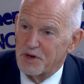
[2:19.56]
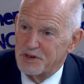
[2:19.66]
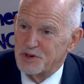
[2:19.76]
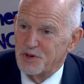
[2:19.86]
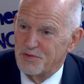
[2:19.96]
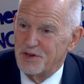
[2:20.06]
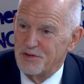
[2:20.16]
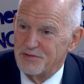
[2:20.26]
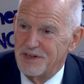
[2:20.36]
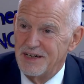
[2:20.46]

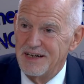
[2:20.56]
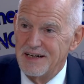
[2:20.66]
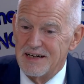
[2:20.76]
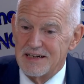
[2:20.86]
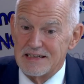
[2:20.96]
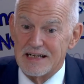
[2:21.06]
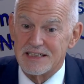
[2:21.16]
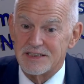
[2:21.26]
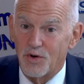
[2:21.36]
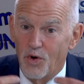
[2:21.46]
conservative,
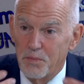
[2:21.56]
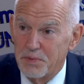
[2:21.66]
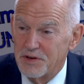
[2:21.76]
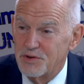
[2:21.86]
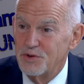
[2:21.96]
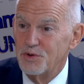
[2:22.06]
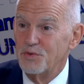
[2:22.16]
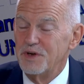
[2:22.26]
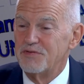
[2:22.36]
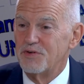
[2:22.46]
less open to new
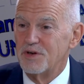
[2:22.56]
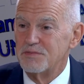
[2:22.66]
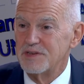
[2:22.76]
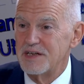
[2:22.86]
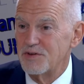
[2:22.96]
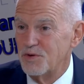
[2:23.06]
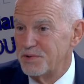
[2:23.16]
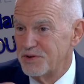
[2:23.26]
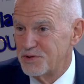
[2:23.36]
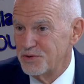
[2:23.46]
reforms, less
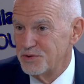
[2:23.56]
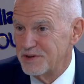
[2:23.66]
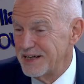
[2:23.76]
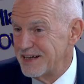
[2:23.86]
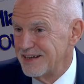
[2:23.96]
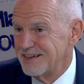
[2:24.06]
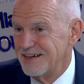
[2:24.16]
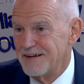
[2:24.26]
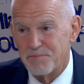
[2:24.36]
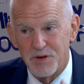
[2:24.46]
open to taking
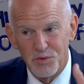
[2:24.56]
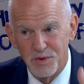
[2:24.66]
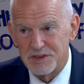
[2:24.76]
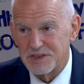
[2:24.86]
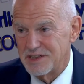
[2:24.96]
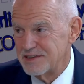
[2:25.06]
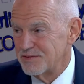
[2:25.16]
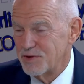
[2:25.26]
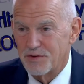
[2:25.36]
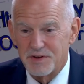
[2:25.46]
risks
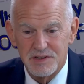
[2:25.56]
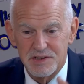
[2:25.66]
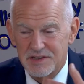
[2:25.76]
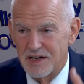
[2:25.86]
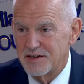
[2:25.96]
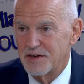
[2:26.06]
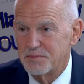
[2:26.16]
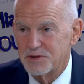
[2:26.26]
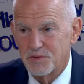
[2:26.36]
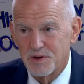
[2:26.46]
in whether it's
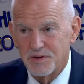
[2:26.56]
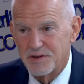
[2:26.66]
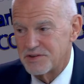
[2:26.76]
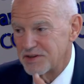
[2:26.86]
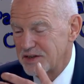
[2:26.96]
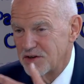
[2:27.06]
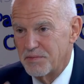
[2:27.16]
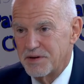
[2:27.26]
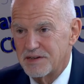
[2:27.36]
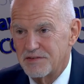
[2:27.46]
startups or whether it's
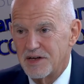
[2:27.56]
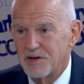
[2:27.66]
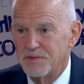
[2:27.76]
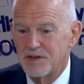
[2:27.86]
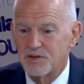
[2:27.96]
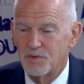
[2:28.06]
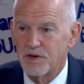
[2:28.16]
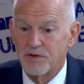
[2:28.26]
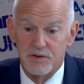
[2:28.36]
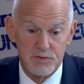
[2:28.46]
economic development or
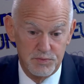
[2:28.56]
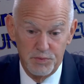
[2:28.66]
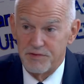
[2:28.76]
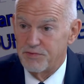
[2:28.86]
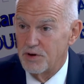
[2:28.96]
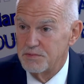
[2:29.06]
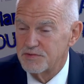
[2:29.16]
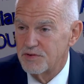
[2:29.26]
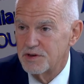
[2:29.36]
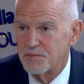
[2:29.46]
whether it's reforms
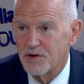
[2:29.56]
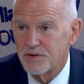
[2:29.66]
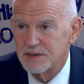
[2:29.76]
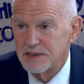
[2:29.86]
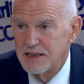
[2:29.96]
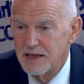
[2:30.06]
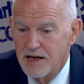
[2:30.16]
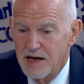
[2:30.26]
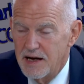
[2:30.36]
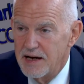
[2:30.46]
for democracy.
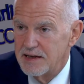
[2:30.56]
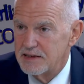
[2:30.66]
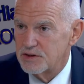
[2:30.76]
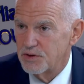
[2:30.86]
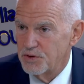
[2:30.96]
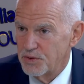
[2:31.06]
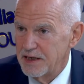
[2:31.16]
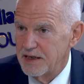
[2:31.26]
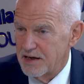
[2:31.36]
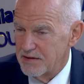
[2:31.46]
So you
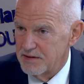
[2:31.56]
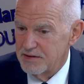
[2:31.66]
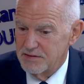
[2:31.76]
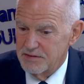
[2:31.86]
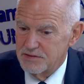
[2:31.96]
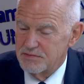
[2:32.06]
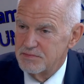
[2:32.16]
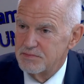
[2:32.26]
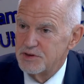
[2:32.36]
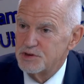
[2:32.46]
really are
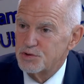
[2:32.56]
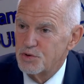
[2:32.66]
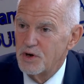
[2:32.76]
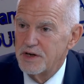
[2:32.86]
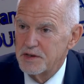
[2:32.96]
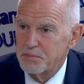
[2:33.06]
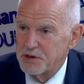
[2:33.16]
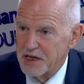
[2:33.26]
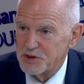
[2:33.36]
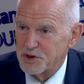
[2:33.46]
destroying the
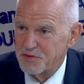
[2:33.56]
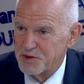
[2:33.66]
potential of